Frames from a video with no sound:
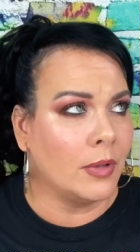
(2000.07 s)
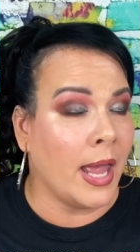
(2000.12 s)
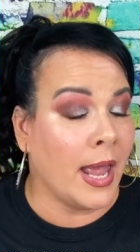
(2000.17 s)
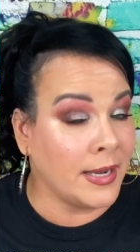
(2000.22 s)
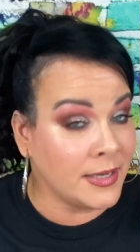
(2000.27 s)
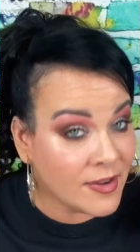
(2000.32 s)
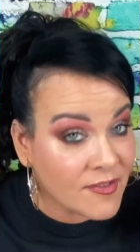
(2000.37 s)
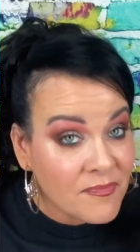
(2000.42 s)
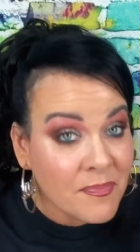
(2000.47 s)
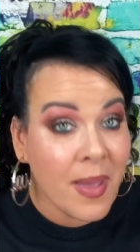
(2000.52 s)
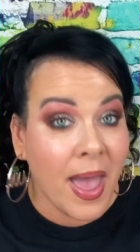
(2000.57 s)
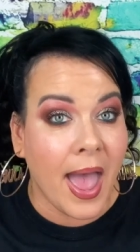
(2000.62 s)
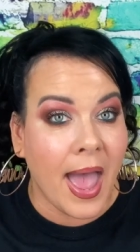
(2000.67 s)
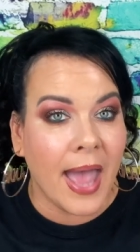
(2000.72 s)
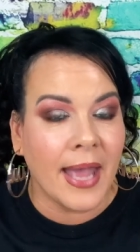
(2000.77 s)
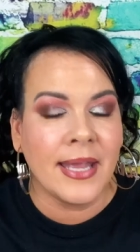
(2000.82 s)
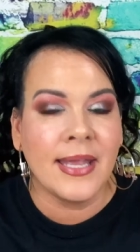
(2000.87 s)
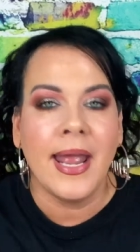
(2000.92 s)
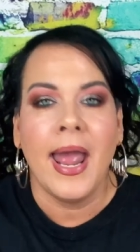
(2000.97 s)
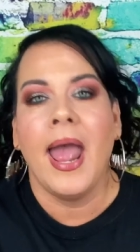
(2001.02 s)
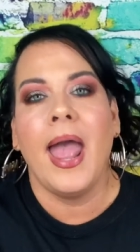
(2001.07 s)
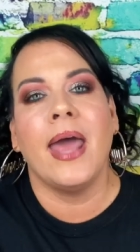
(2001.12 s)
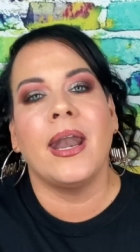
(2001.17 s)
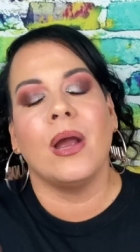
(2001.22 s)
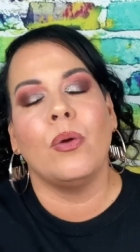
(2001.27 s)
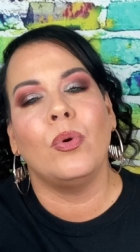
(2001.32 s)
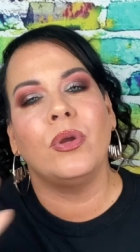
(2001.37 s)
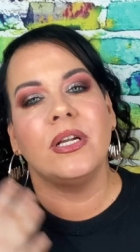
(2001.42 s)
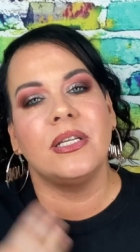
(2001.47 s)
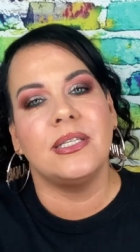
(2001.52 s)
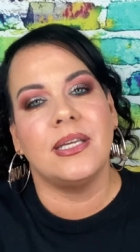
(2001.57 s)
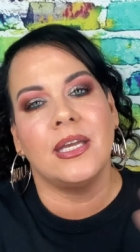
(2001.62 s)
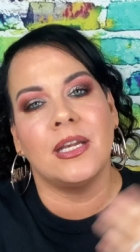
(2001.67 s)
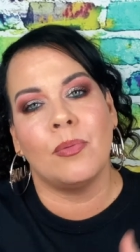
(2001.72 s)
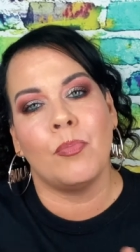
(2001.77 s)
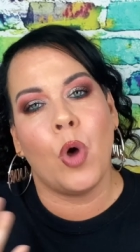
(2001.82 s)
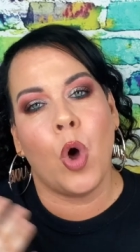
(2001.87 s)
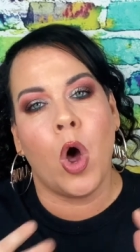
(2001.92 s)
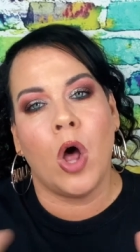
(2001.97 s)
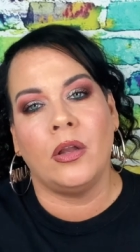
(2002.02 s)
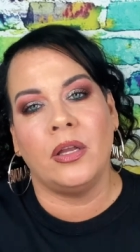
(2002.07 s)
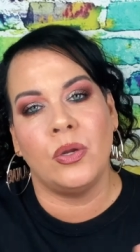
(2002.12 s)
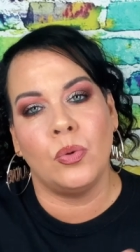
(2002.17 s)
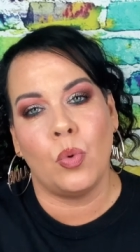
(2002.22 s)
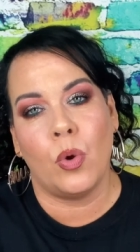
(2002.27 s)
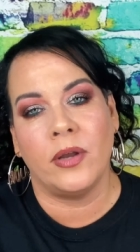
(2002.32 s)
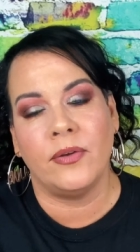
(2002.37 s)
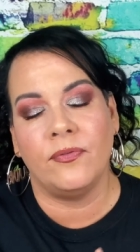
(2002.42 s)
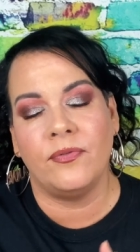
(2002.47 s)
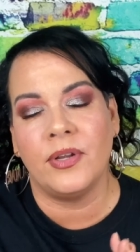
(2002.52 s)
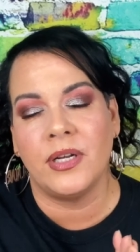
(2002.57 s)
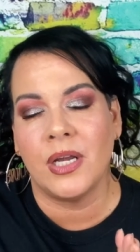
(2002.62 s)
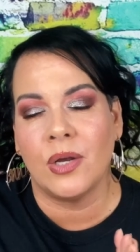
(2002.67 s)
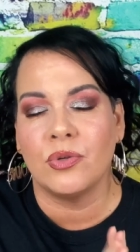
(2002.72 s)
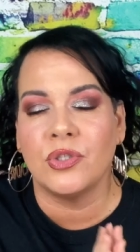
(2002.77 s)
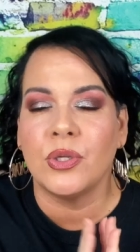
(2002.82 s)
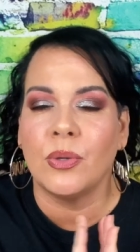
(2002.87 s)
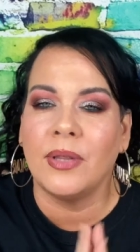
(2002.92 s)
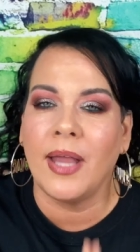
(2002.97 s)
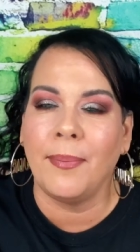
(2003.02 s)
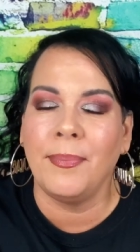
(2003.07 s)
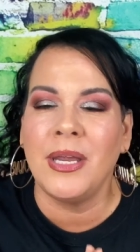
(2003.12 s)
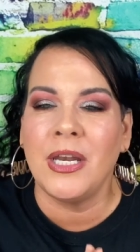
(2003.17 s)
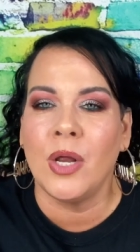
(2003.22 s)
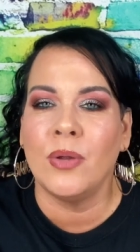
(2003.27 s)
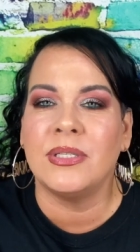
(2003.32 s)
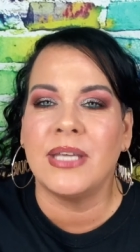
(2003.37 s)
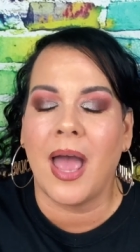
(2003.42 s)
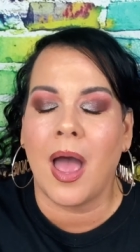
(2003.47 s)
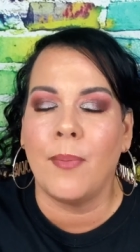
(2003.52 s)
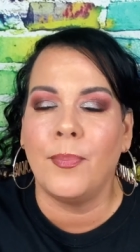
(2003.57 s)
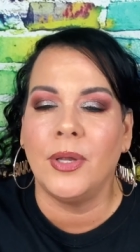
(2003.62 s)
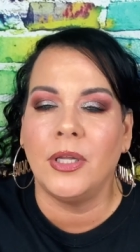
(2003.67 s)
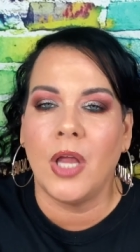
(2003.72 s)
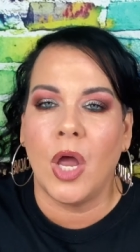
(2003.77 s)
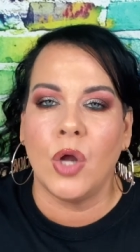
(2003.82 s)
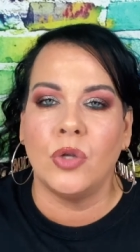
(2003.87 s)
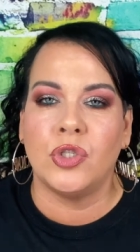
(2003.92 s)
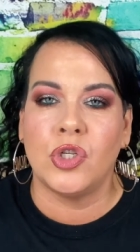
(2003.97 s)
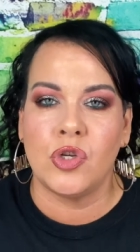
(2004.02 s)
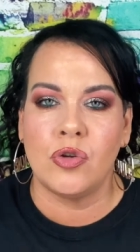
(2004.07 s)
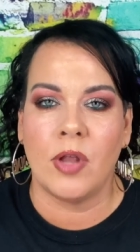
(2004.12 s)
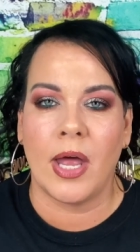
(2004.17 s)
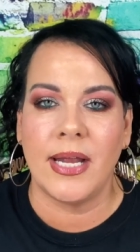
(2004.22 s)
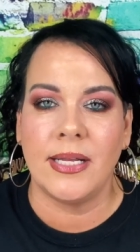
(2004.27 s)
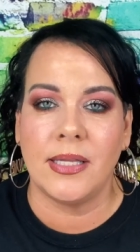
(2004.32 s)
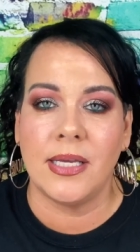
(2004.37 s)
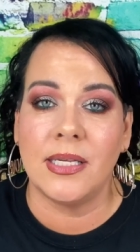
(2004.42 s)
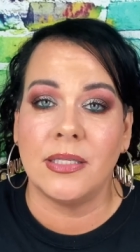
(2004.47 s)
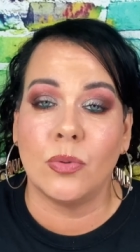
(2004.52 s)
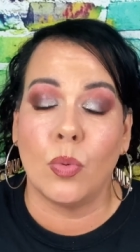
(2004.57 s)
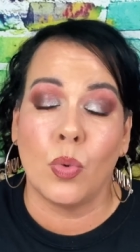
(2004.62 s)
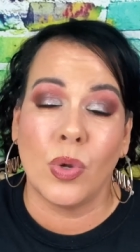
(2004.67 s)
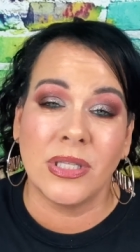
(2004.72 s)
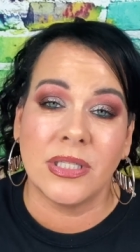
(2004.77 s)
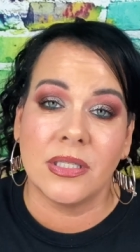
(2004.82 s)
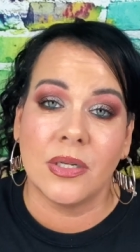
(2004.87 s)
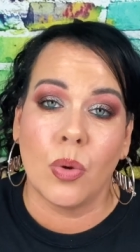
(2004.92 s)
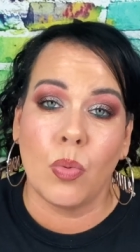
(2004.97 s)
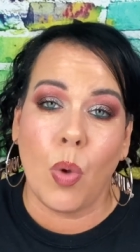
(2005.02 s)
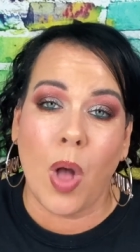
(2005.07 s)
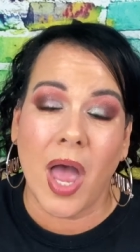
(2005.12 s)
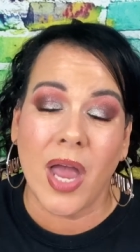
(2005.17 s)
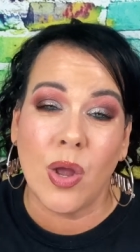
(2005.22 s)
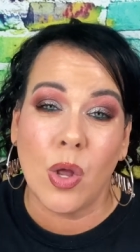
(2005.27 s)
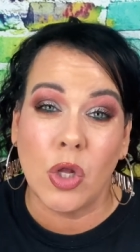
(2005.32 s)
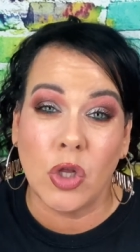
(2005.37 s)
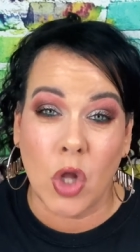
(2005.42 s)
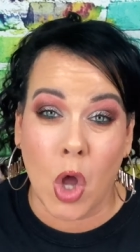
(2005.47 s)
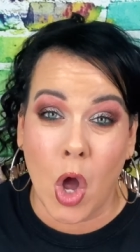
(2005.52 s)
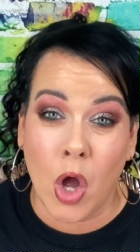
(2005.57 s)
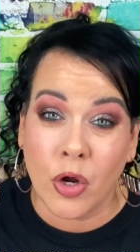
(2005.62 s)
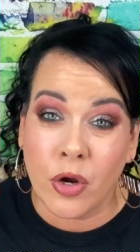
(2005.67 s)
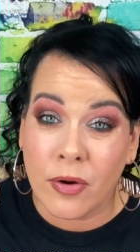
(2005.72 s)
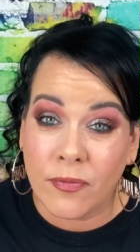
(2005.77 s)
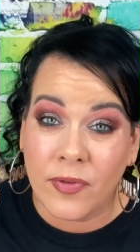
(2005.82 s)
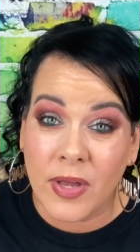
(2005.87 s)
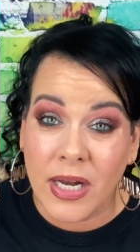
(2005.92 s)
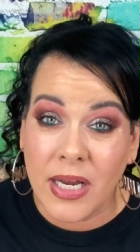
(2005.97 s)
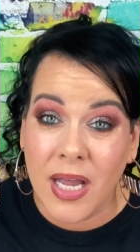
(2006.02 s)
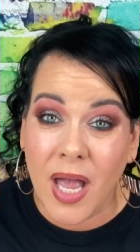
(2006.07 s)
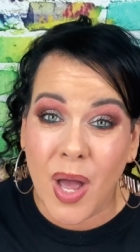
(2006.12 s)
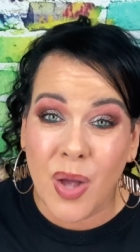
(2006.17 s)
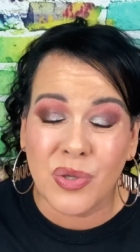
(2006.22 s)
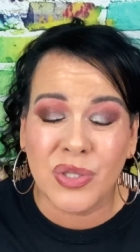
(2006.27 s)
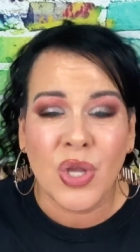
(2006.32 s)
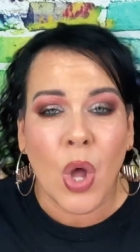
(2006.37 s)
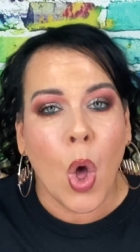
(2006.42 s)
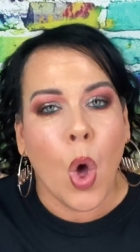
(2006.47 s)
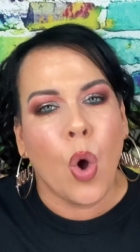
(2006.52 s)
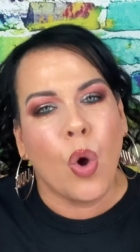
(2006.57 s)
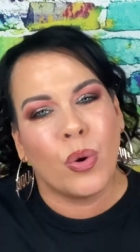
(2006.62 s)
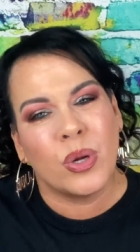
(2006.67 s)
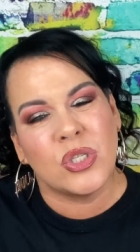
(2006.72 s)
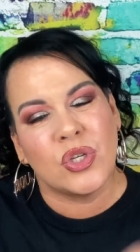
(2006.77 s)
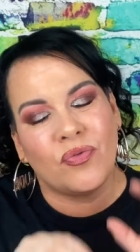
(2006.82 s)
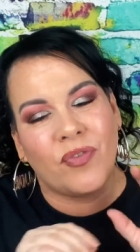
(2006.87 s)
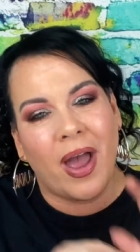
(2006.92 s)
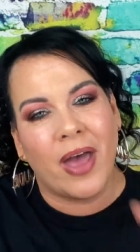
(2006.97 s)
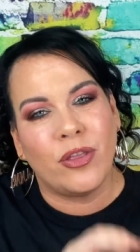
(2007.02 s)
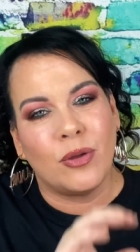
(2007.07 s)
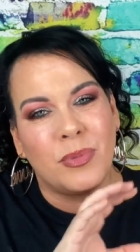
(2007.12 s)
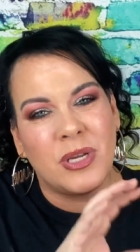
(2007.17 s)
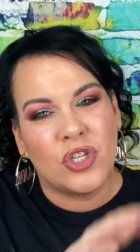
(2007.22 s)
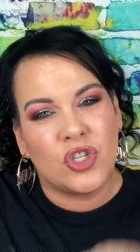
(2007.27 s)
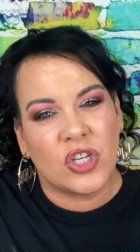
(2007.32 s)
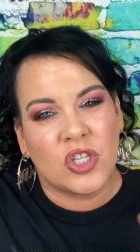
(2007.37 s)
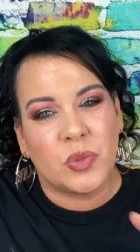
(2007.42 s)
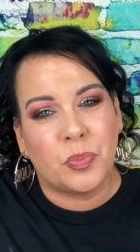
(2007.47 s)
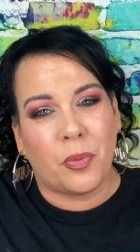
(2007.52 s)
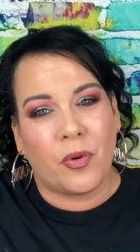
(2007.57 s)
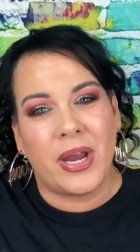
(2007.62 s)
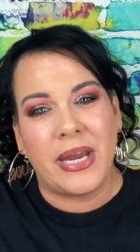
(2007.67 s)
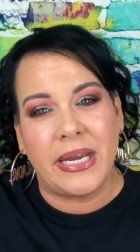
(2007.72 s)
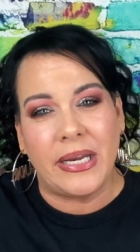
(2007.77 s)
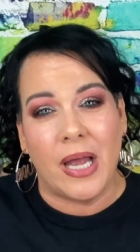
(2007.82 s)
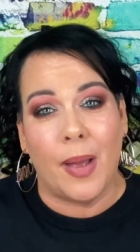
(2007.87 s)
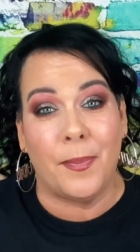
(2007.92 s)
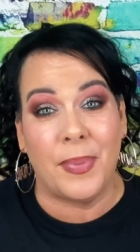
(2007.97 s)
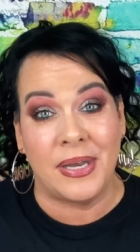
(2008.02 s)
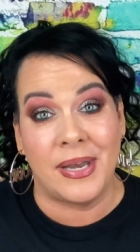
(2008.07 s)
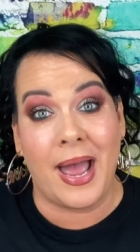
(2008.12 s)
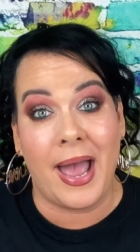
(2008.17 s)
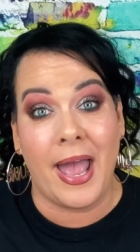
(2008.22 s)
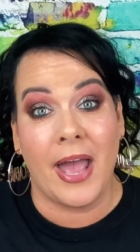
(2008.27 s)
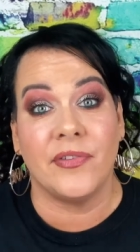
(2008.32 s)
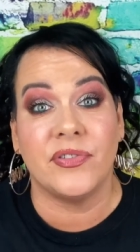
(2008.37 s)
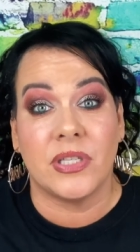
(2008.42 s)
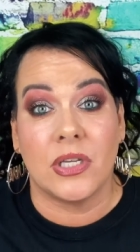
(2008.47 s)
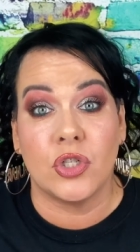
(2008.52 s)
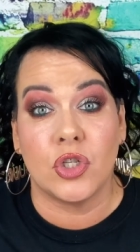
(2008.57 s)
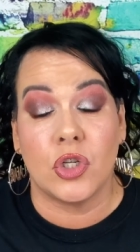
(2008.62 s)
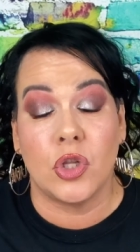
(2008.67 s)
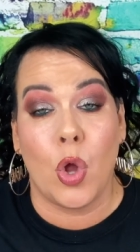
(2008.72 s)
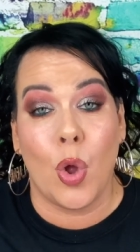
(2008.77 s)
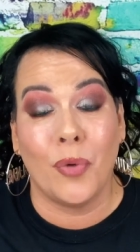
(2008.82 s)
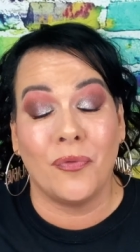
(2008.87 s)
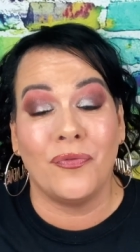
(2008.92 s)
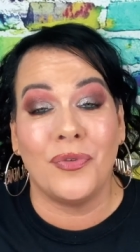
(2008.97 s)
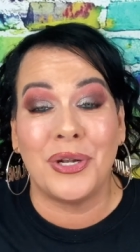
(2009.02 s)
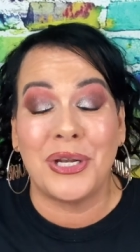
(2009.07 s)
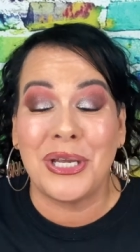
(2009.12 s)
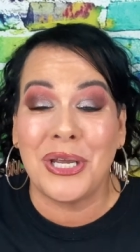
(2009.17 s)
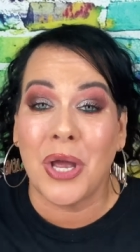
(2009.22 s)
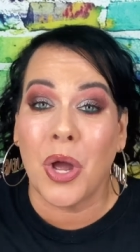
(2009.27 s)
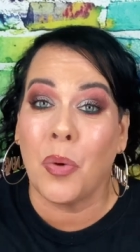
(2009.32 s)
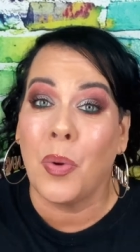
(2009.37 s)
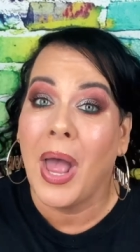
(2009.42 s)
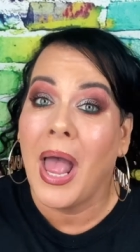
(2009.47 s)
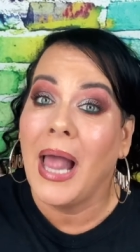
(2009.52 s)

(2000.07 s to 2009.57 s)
end of May, and I wanted to get them all in one video. So let me know down below, do you like these once in a while longer videos, or would you rather me just break it up and not have such a long video?